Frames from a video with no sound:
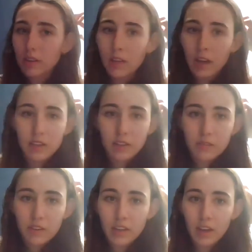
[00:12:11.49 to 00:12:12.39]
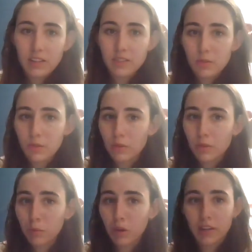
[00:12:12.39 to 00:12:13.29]
kind of in high school,
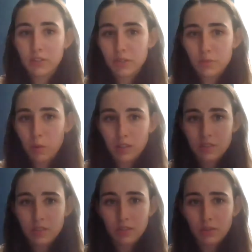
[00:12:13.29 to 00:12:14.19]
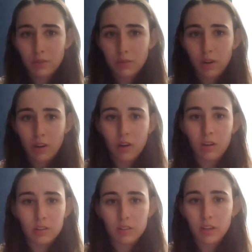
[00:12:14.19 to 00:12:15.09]
where I just went to
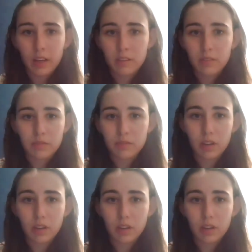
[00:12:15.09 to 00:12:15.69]
our kind of